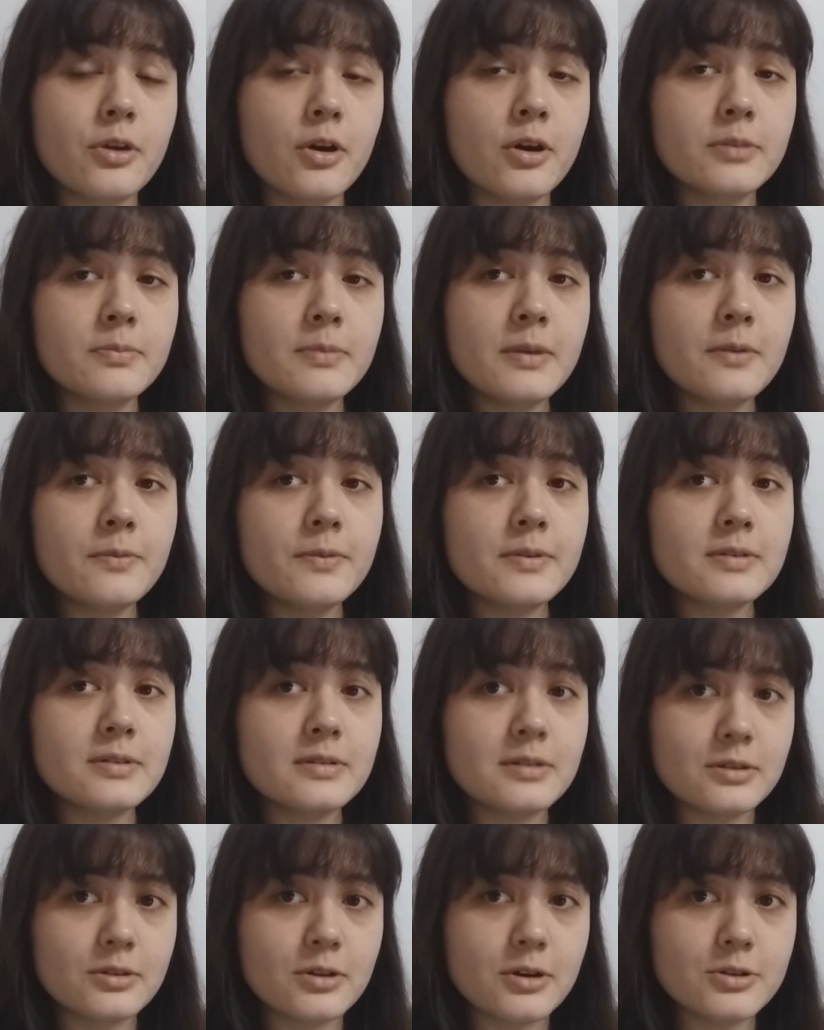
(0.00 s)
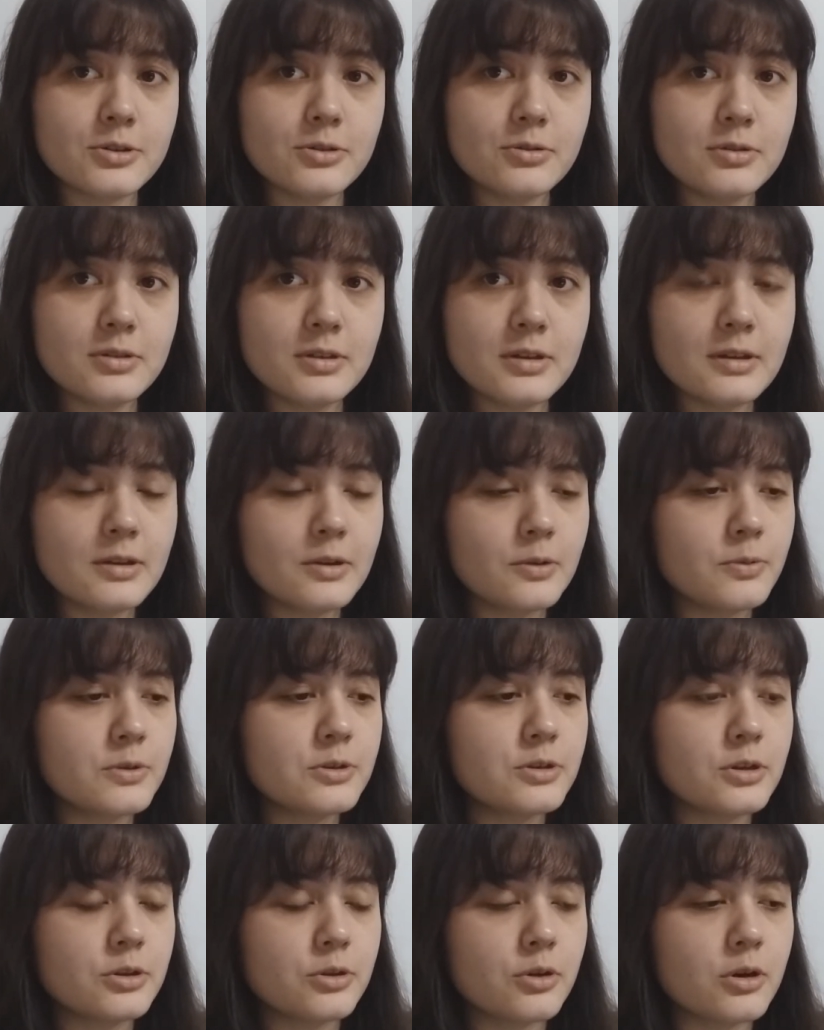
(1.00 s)
taught me was in the torture scene, in
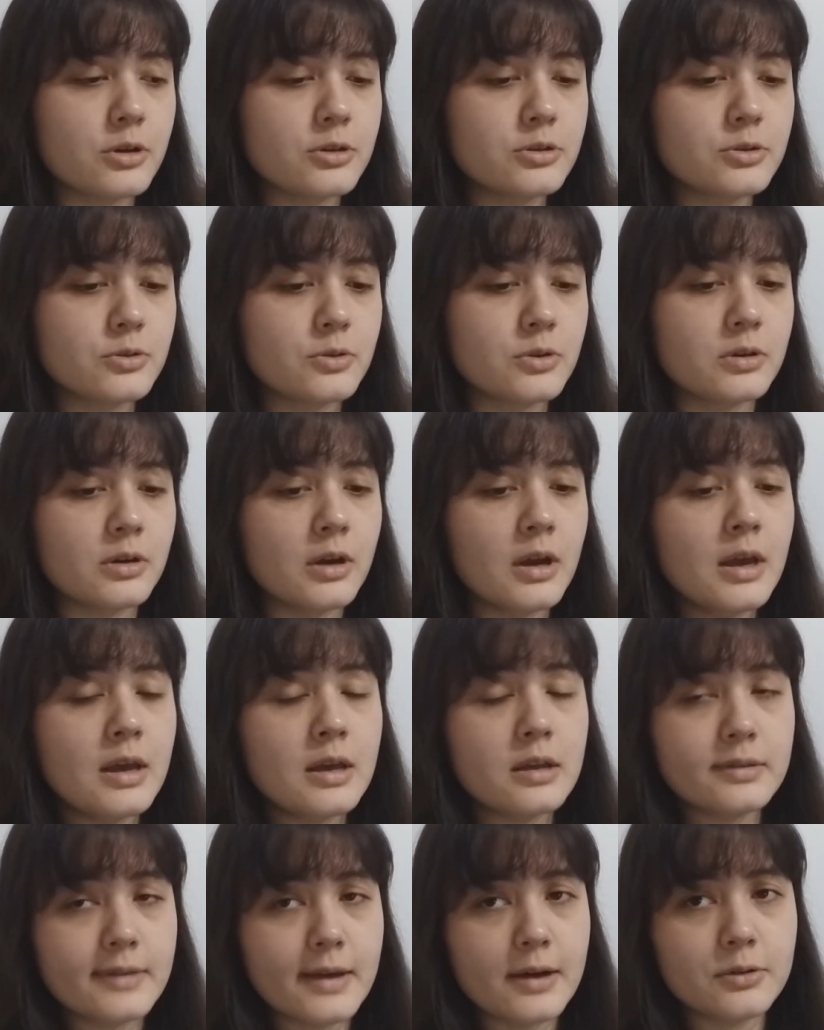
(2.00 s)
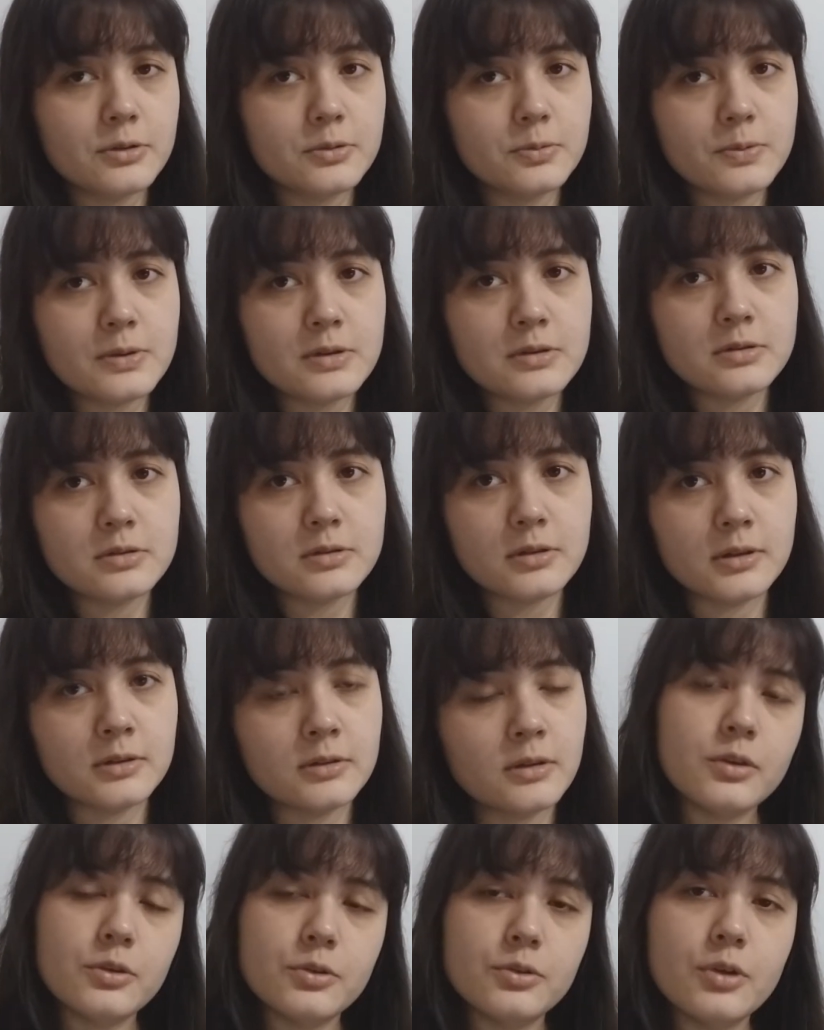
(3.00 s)
which the torturer tells
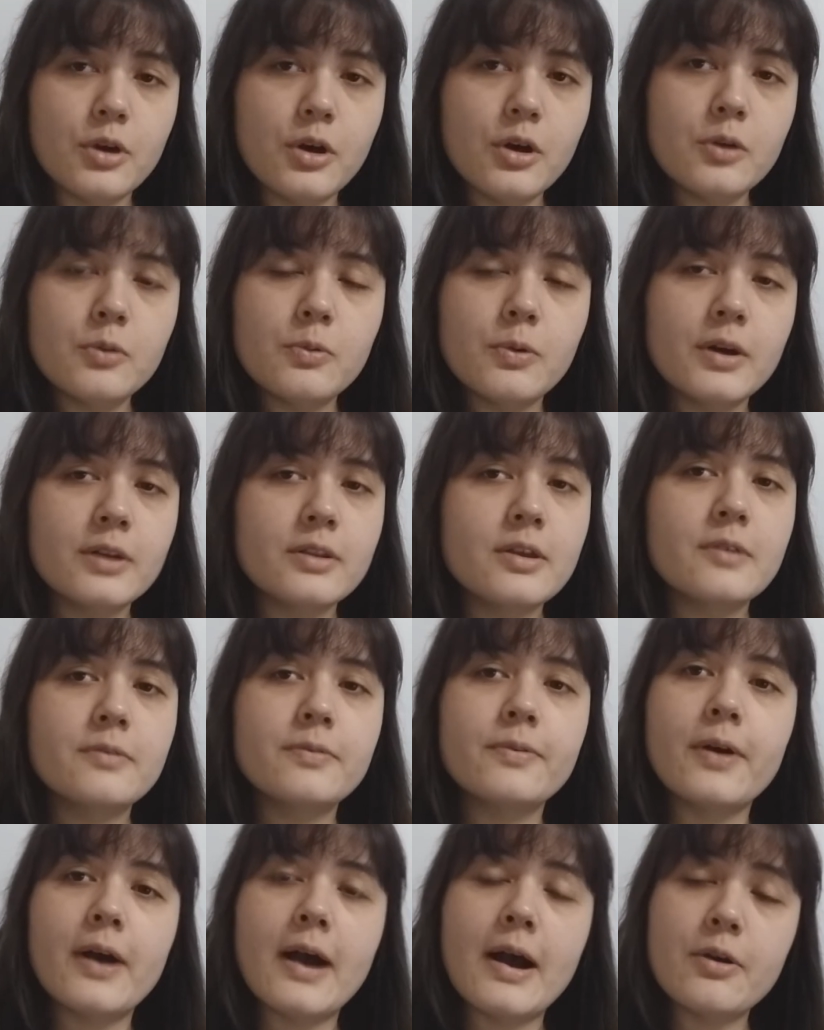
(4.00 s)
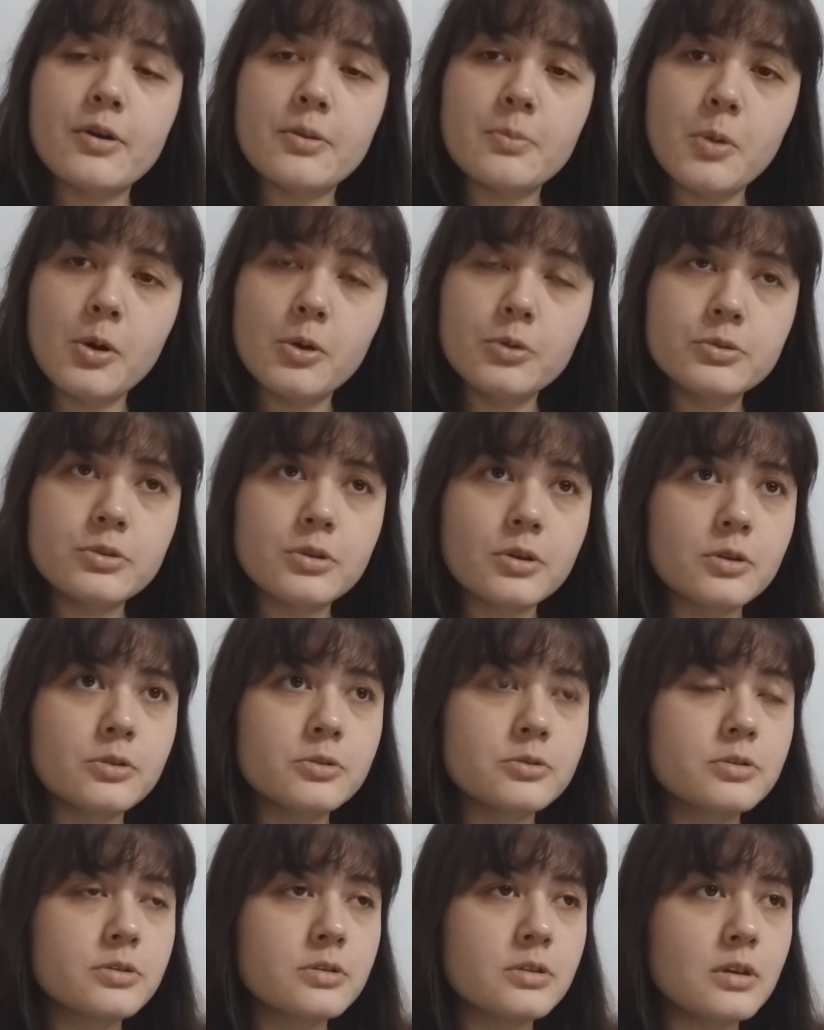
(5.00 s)
Winston, one of our
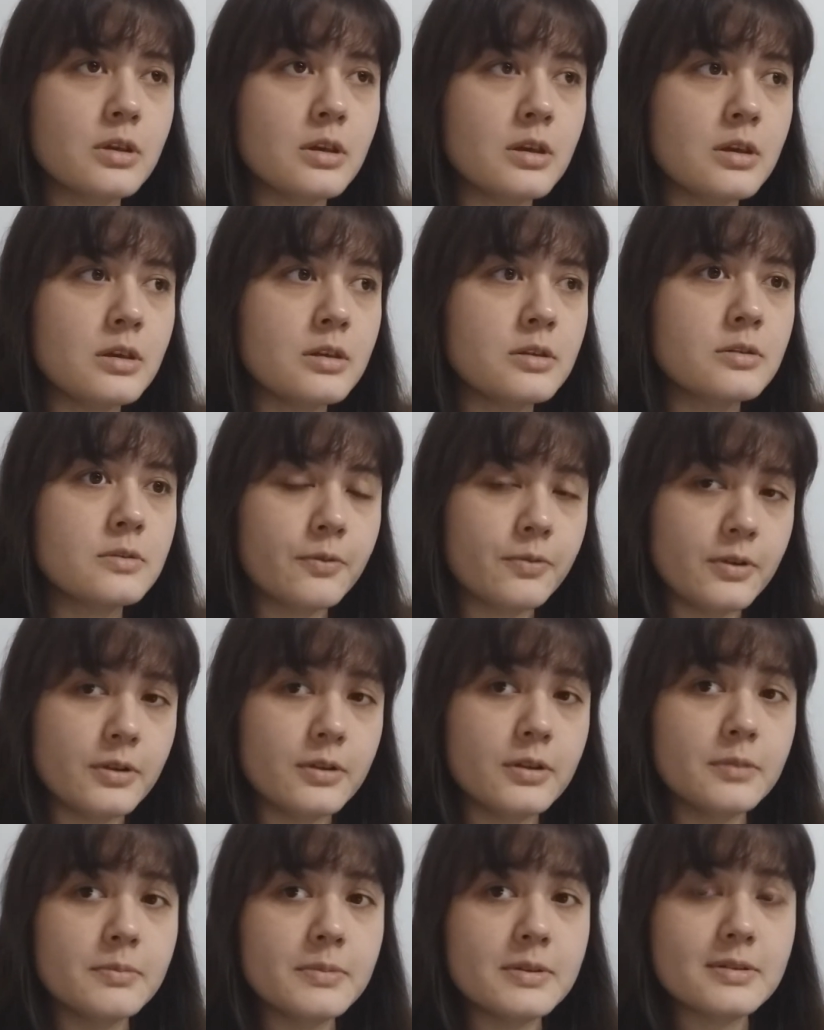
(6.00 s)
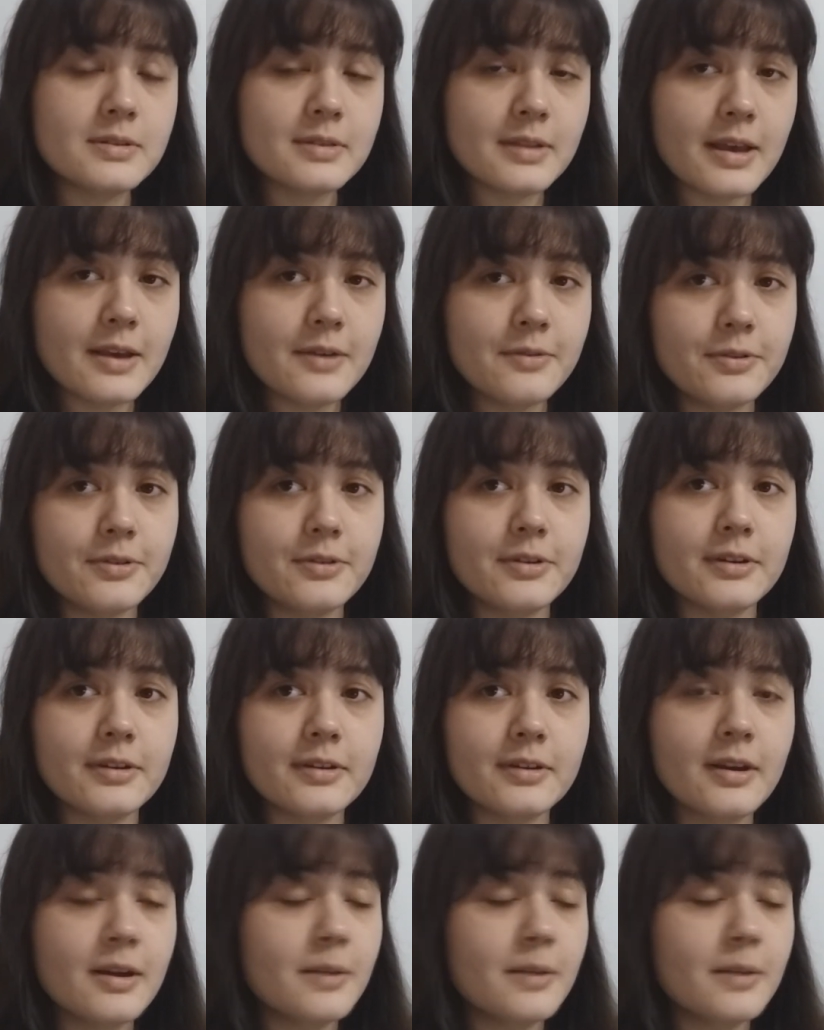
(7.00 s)
mottos is freedom is slavery,